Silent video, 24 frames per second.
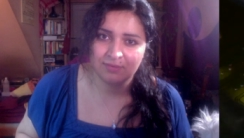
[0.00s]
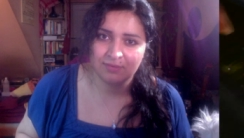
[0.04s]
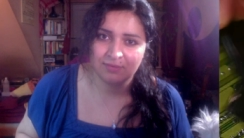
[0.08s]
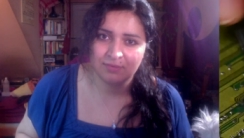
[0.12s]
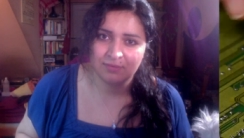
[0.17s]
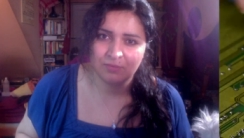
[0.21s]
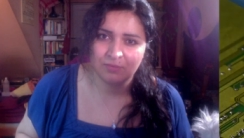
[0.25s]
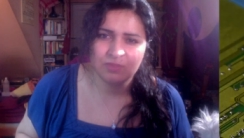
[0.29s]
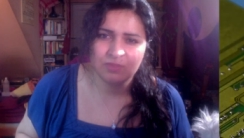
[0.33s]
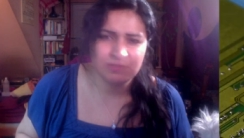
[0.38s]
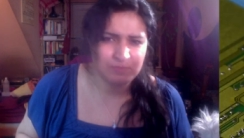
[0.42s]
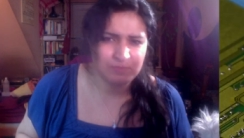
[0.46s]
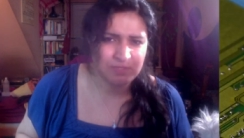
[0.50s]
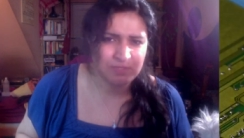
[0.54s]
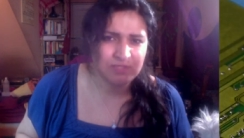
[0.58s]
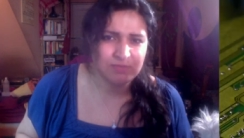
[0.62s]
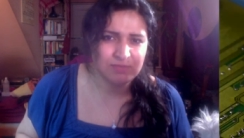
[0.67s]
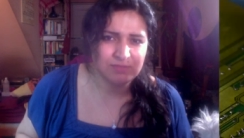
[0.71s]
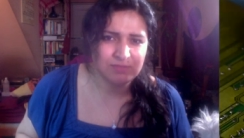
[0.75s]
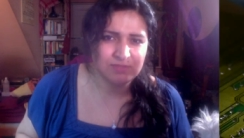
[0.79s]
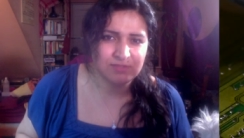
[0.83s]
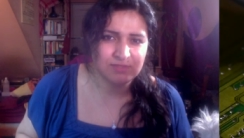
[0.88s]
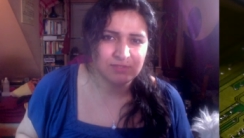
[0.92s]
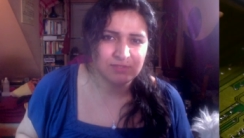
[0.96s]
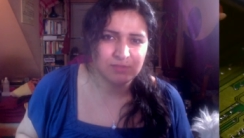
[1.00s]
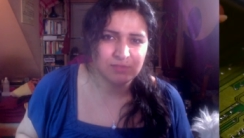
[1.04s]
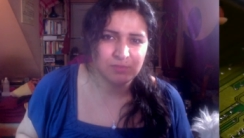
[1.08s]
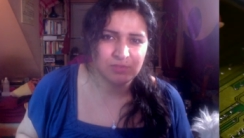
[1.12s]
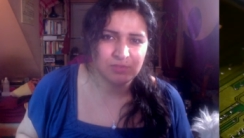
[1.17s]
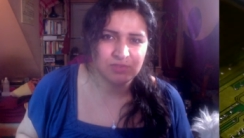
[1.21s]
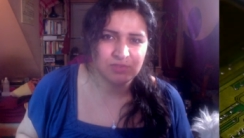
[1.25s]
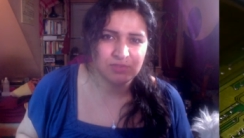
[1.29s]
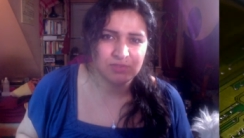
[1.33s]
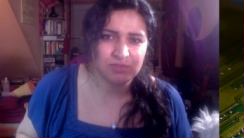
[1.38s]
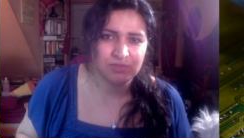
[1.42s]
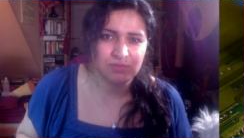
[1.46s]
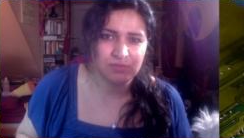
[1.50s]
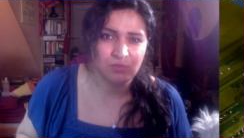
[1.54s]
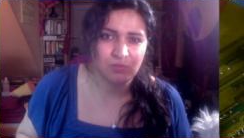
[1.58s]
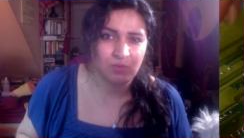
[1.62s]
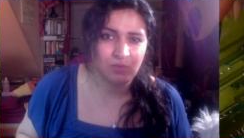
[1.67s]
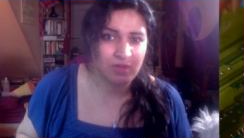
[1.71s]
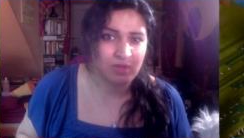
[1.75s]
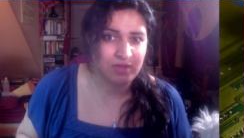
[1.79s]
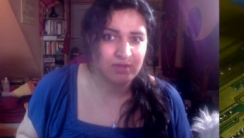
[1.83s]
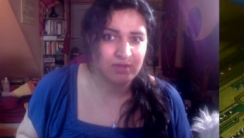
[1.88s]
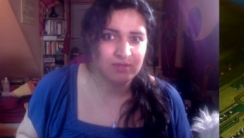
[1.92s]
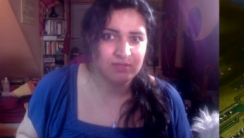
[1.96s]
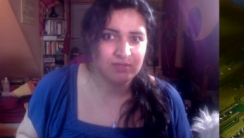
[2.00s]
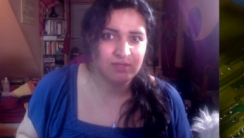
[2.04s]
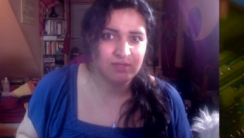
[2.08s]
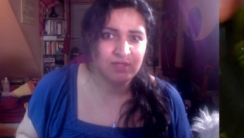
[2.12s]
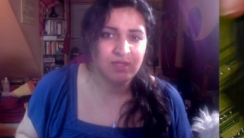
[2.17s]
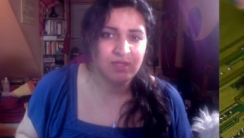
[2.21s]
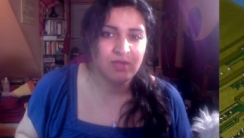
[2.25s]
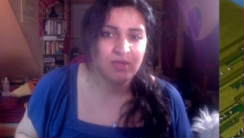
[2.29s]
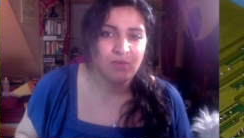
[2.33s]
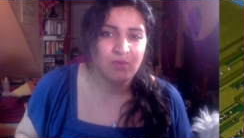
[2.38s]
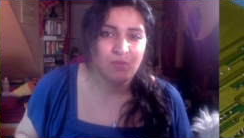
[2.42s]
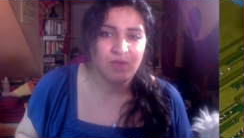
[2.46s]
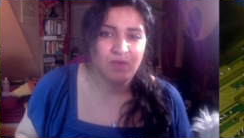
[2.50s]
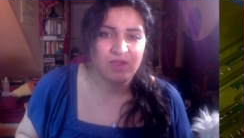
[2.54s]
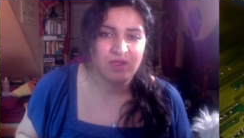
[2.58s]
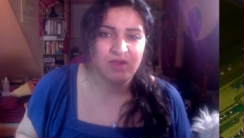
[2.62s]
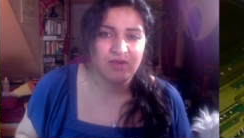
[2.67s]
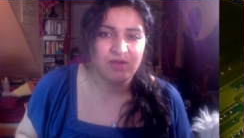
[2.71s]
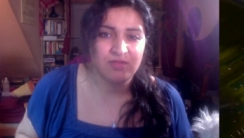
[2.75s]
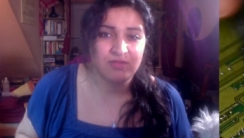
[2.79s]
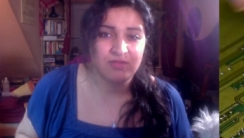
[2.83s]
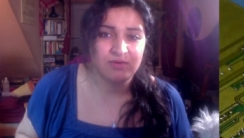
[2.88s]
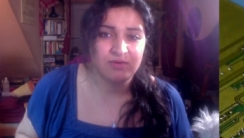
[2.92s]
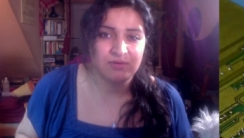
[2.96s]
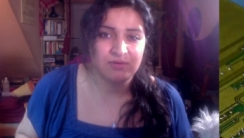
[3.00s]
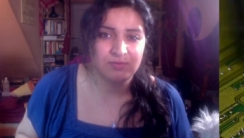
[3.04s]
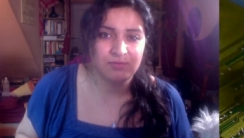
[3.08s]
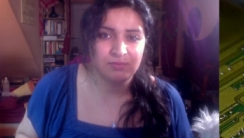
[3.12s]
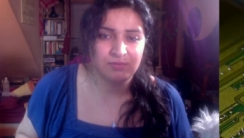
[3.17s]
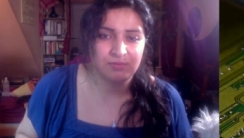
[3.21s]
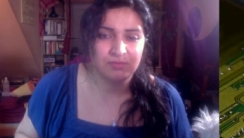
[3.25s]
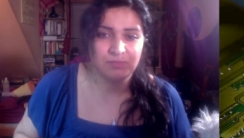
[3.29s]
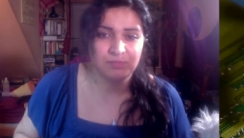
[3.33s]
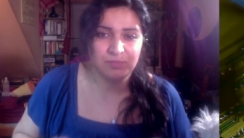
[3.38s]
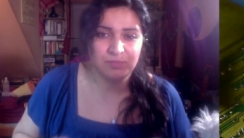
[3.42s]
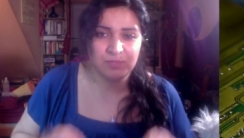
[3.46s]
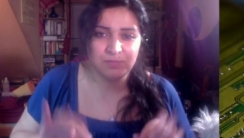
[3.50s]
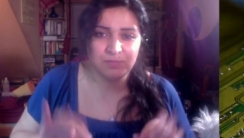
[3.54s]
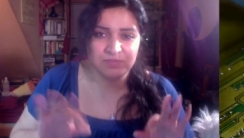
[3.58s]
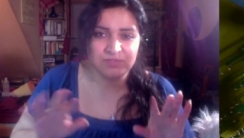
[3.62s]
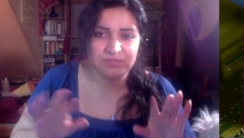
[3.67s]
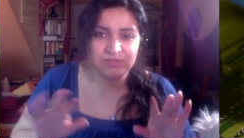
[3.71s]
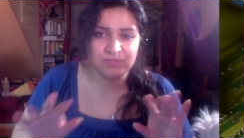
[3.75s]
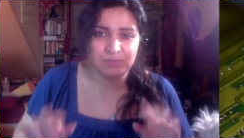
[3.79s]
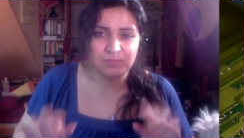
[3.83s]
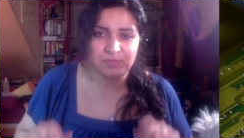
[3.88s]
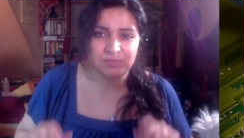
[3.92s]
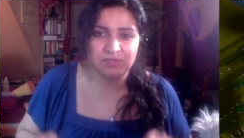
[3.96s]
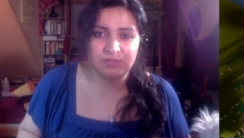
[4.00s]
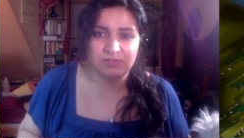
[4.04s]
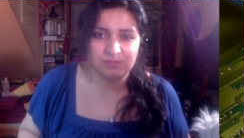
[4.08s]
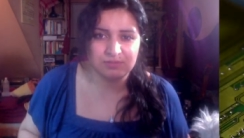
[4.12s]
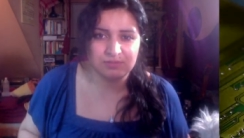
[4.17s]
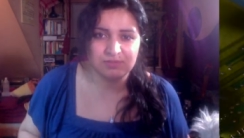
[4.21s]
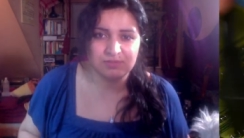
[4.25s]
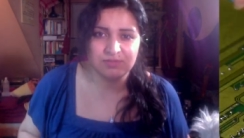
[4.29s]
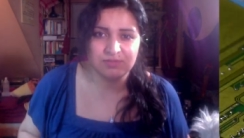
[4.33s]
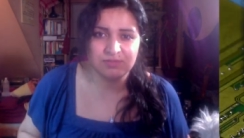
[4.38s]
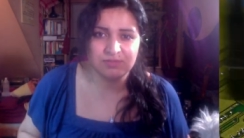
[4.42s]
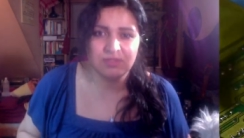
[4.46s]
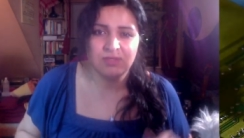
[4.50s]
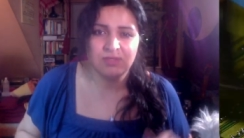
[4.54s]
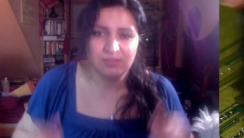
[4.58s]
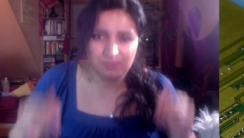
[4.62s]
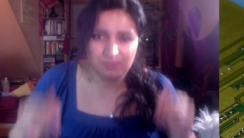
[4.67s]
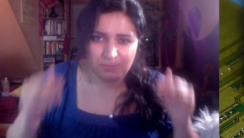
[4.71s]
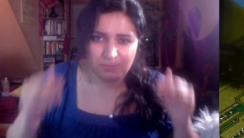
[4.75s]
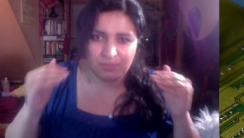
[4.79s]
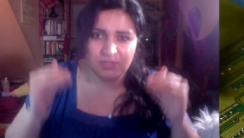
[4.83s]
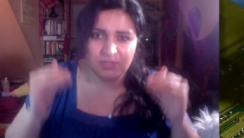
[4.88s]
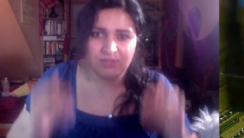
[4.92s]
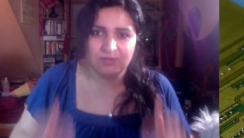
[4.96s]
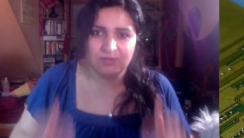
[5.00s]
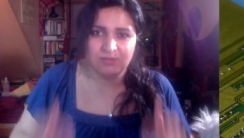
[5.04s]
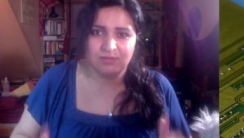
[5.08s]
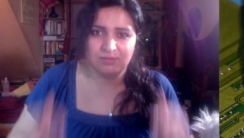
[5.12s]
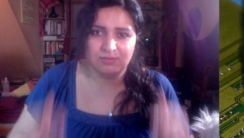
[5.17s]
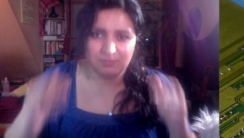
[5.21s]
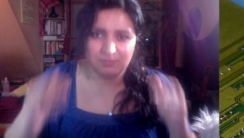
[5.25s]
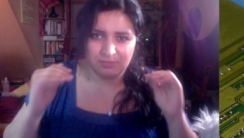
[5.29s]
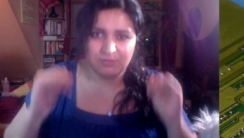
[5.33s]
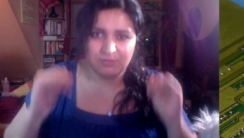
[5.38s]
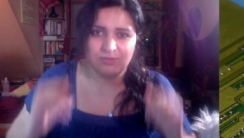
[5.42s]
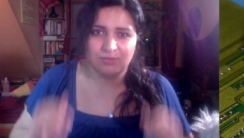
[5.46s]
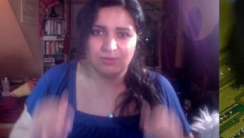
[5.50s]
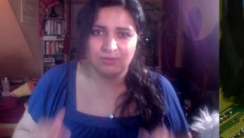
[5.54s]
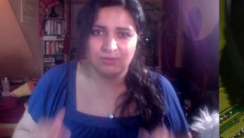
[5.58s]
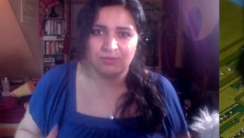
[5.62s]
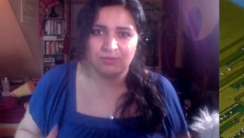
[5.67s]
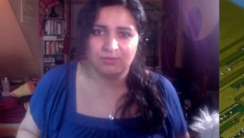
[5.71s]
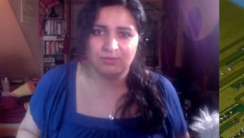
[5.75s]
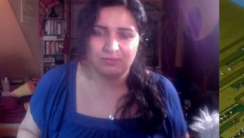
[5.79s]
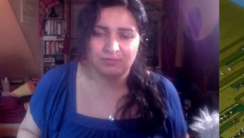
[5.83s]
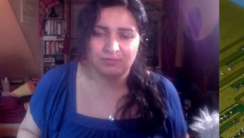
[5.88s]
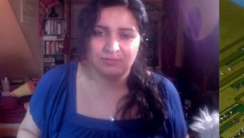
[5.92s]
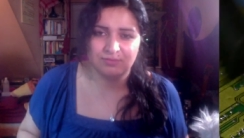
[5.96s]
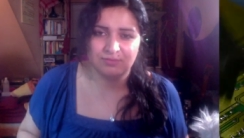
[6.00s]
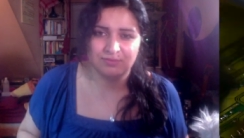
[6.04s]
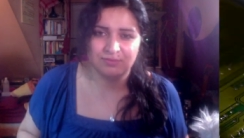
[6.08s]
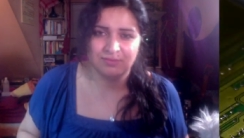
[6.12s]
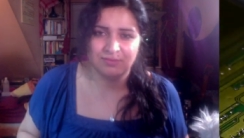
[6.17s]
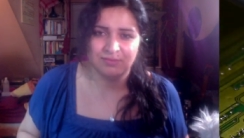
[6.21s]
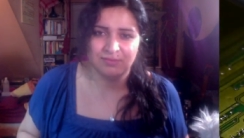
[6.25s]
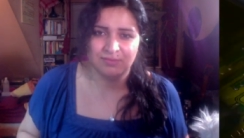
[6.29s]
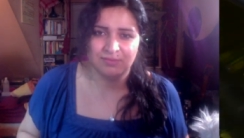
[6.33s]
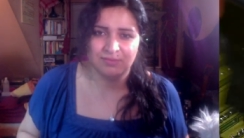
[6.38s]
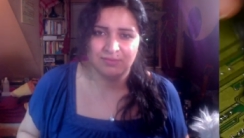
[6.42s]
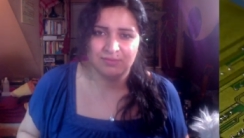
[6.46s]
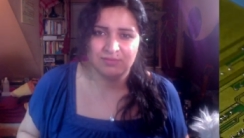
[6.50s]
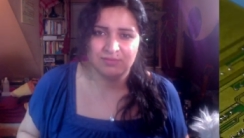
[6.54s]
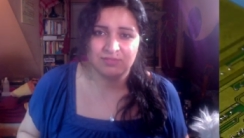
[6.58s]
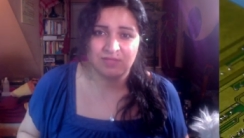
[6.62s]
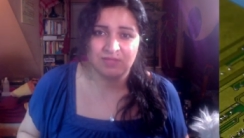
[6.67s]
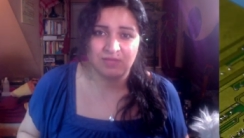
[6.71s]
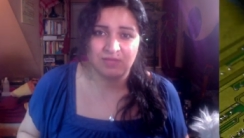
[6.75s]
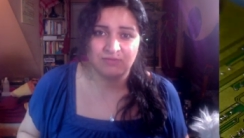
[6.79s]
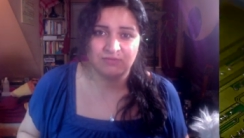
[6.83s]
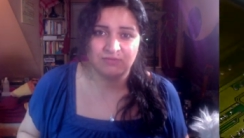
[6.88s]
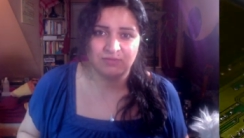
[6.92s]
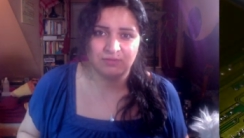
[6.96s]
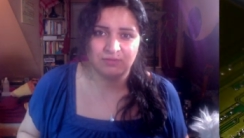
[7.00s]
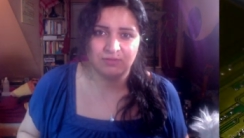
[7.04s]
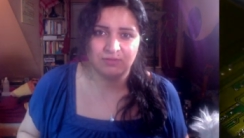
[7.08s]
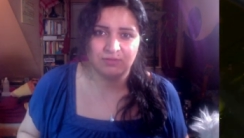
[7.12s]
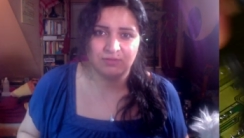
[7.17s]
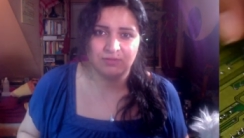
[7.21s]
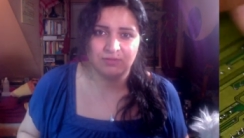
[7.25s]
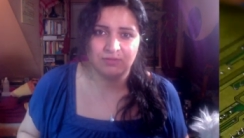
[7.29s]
Which makes me suspicious. Why, why are other people's opinions being, you know, stifled?